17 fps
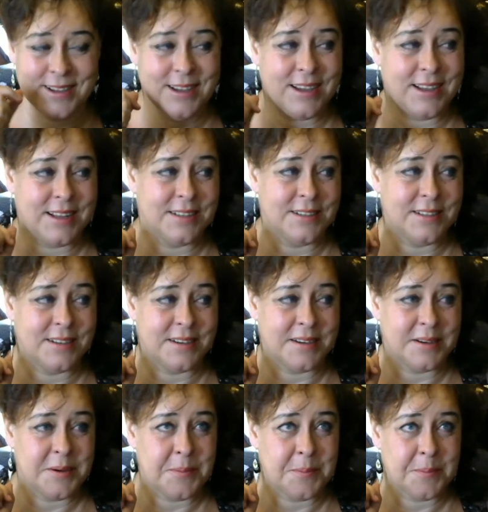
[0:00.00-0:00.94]
and
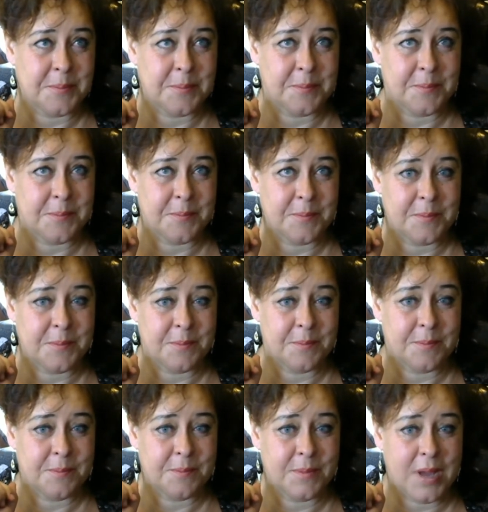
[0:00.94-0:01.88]

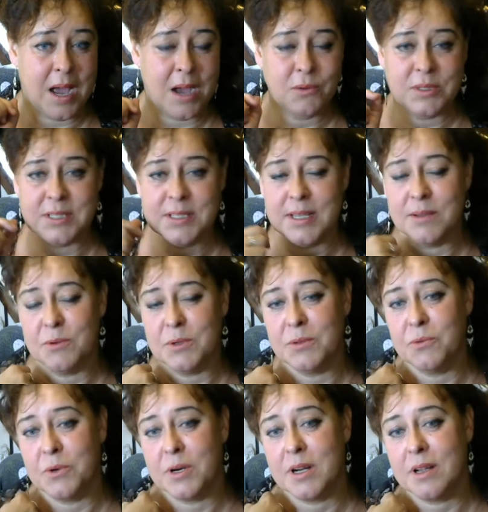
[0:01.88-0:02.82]
I would say would
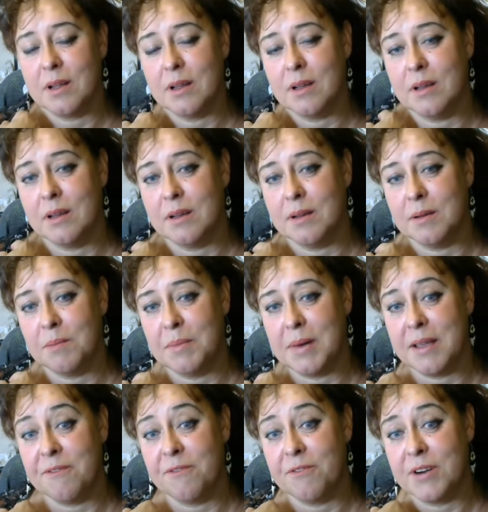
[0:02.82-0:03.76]
work
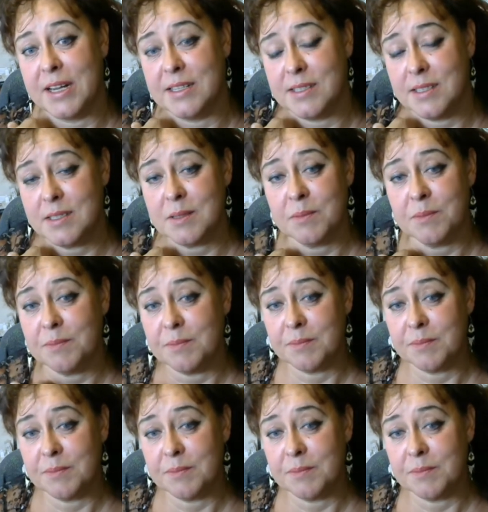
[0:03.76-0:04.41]
by phrases,